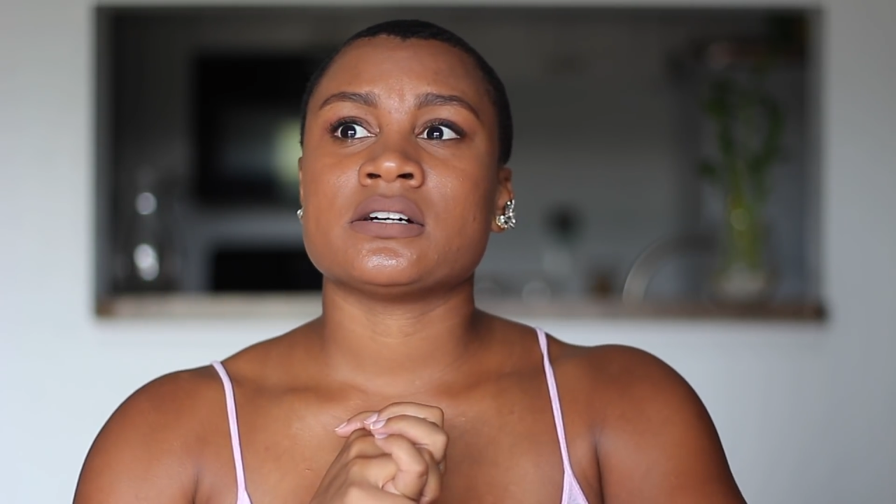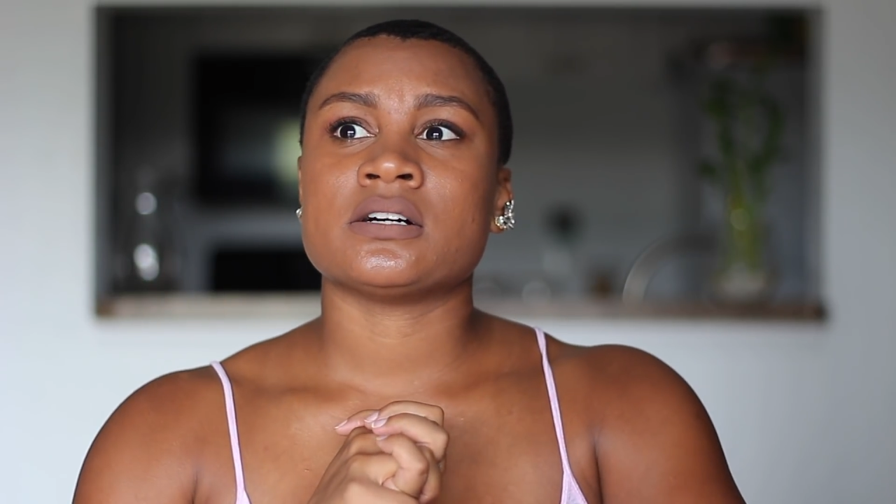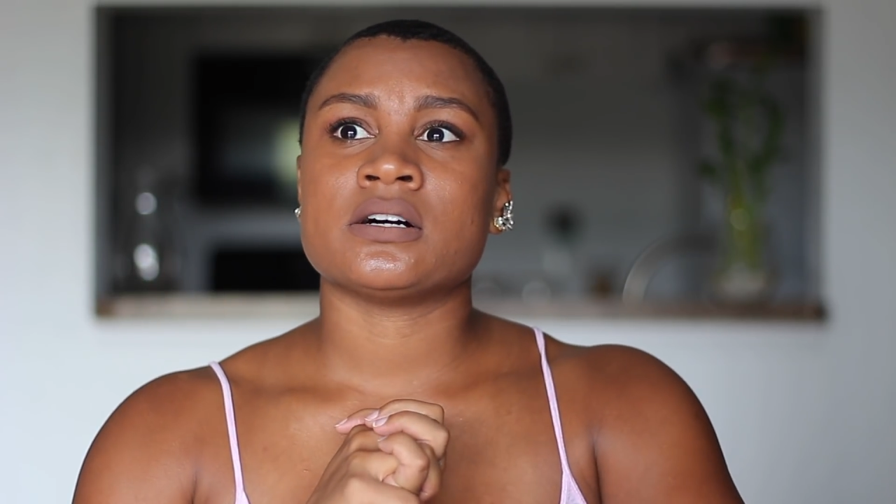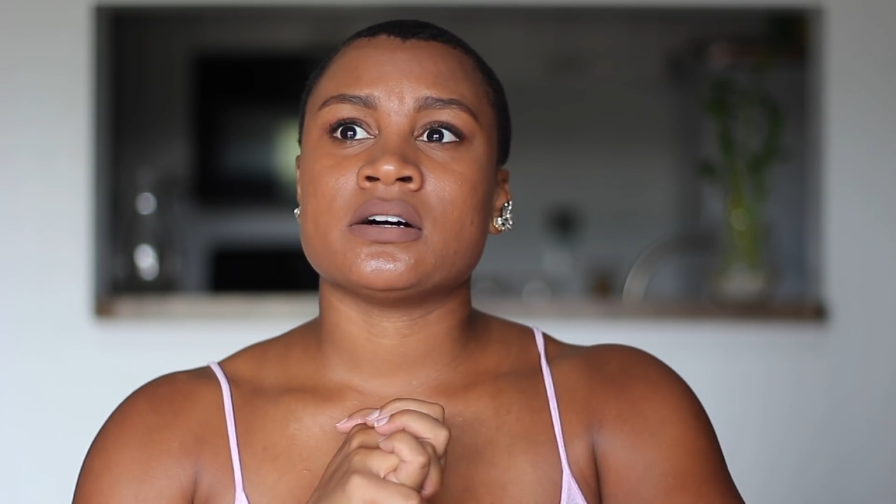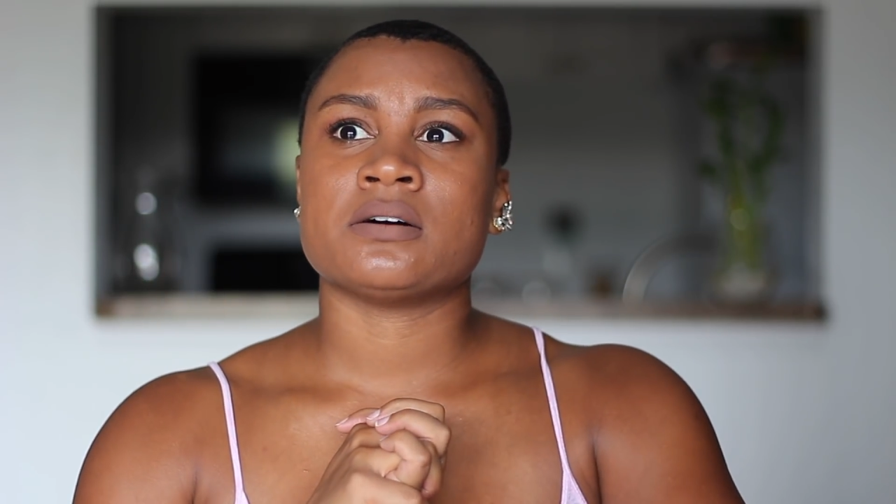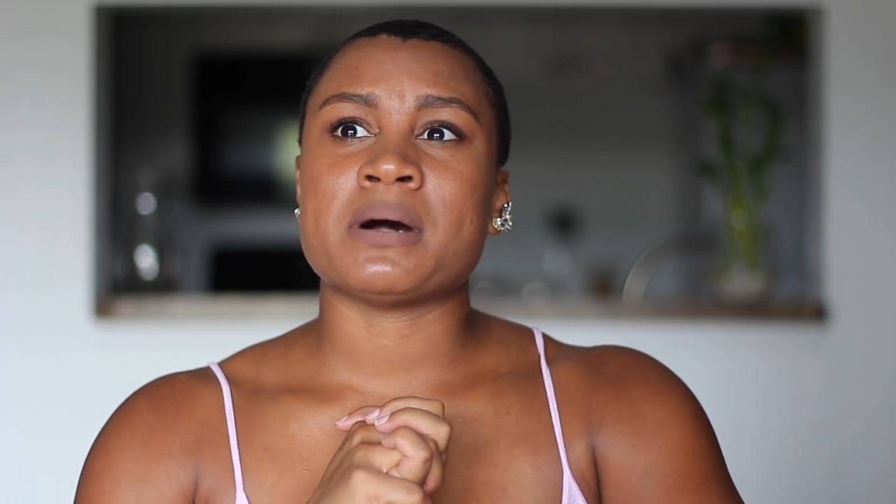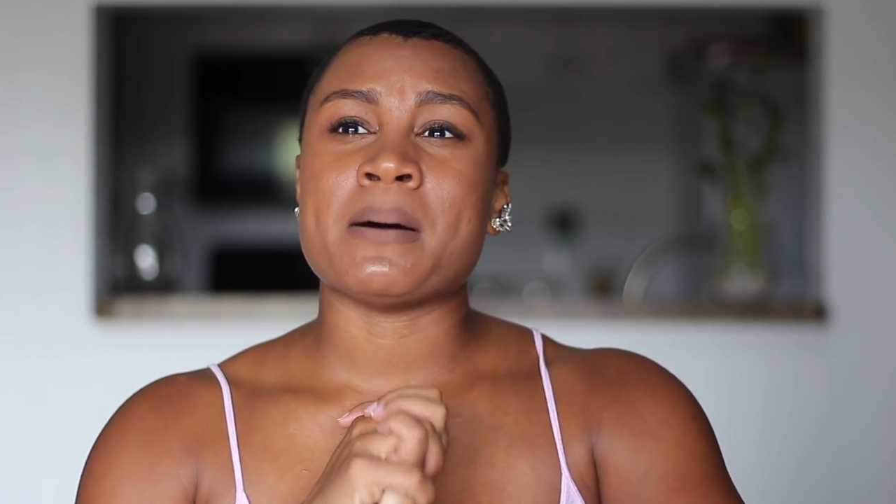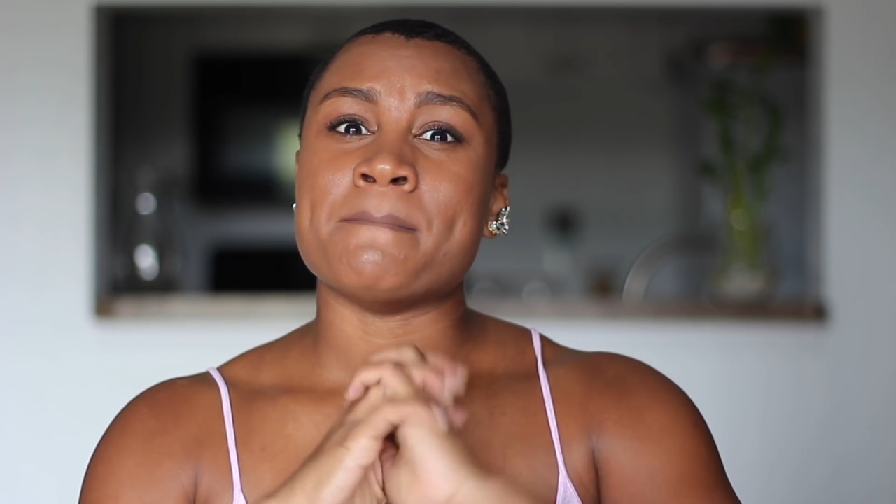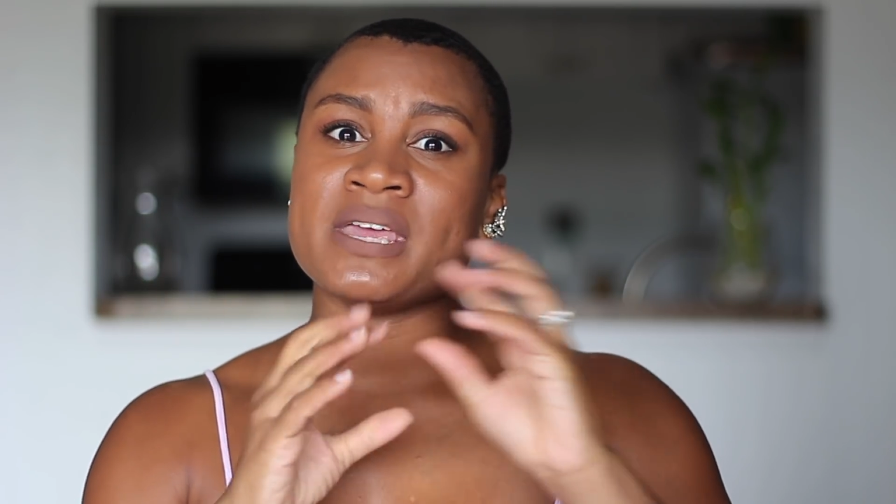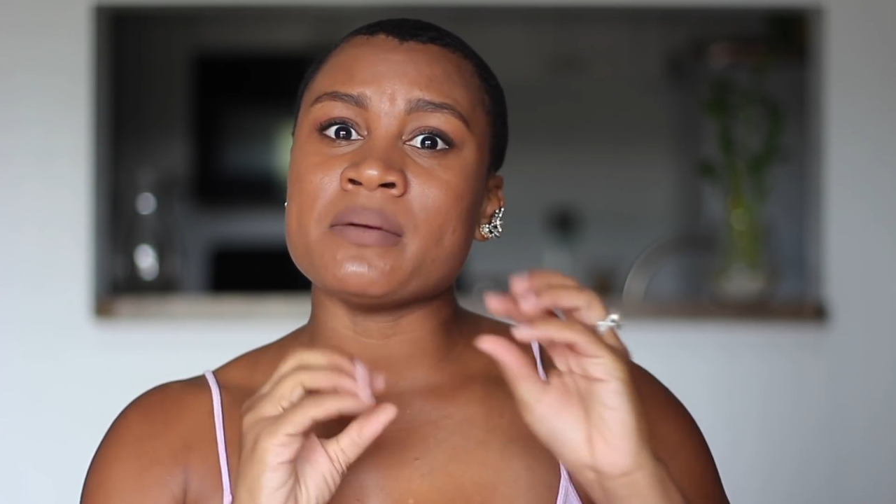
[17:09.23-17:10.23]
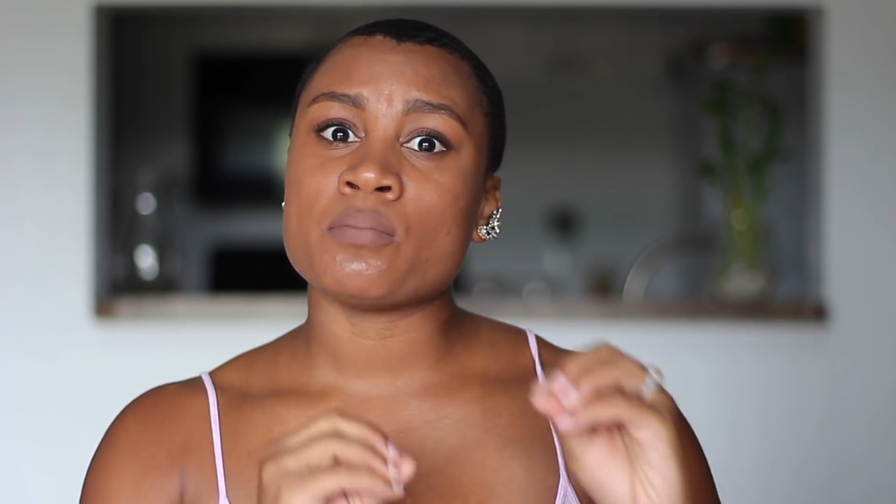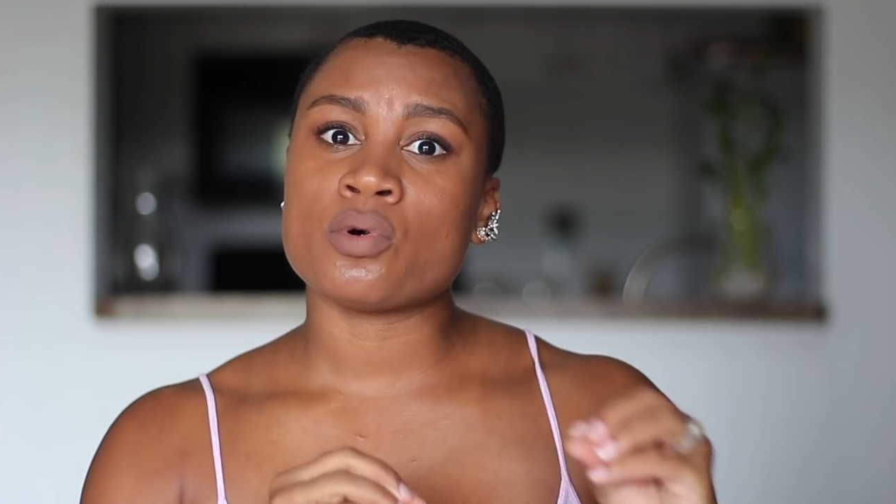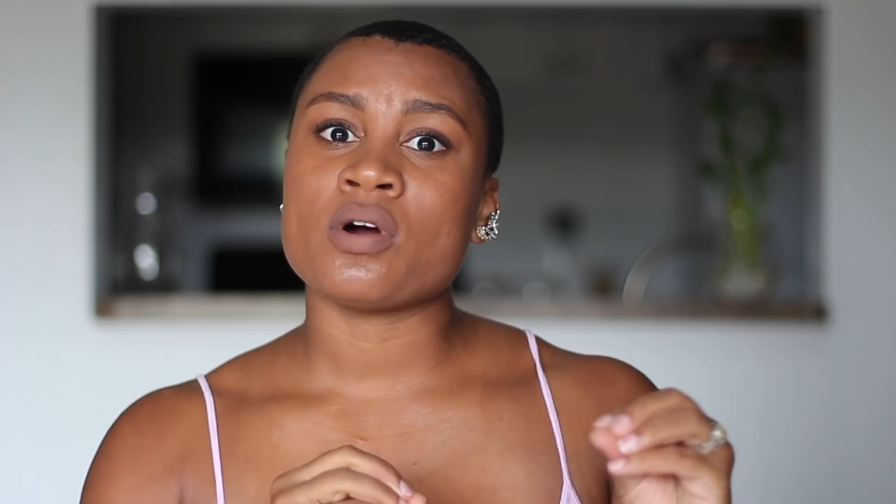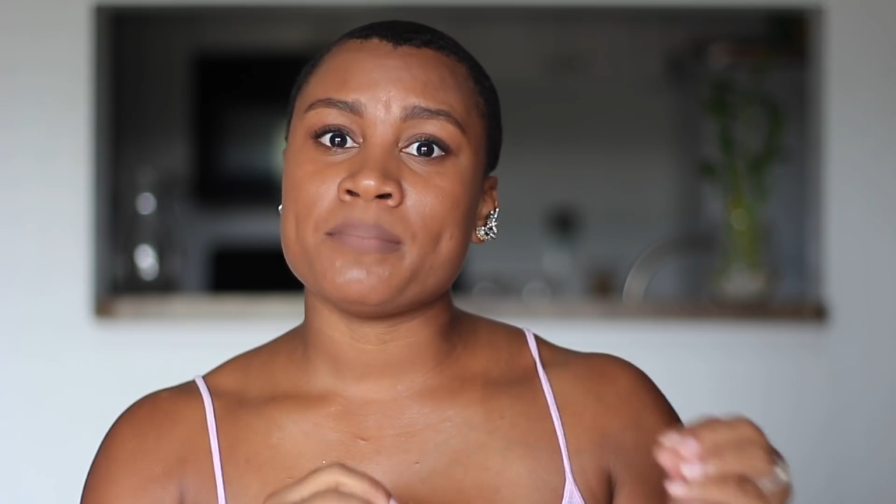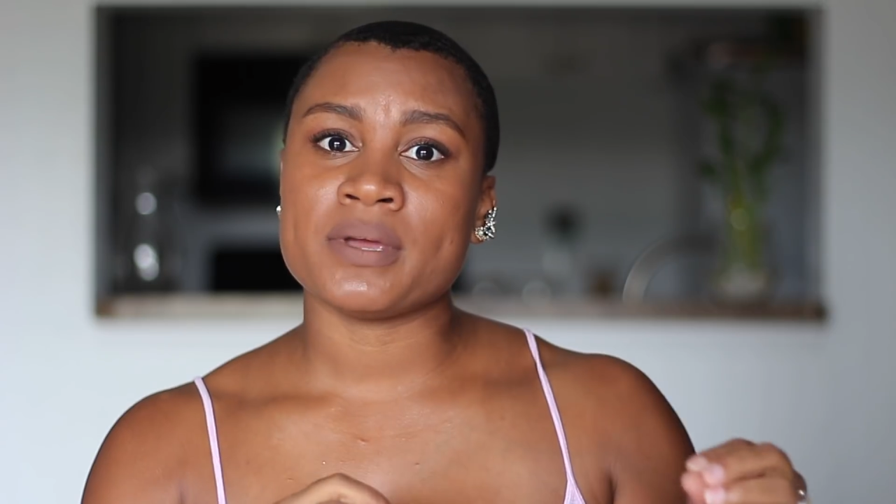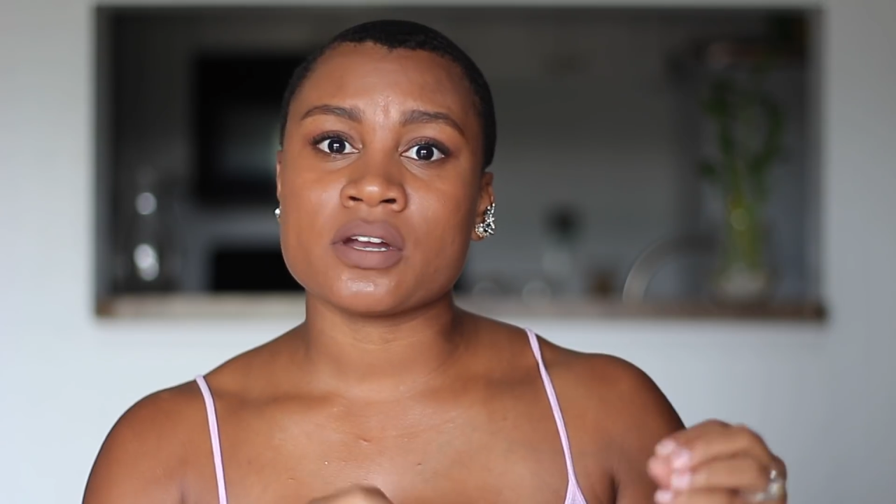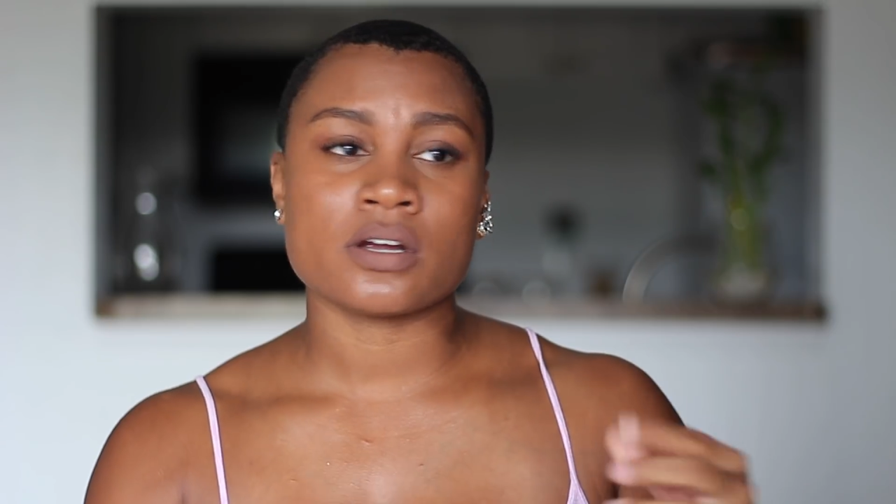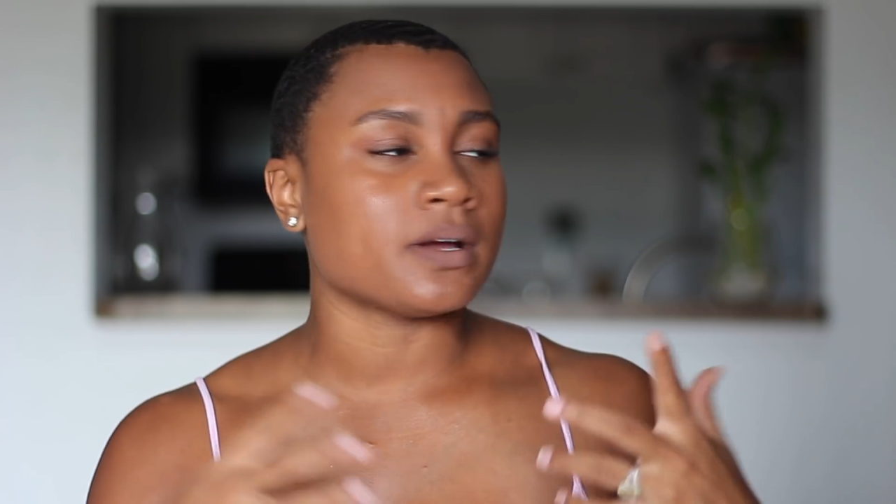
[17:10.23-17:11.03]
a bit more bitter.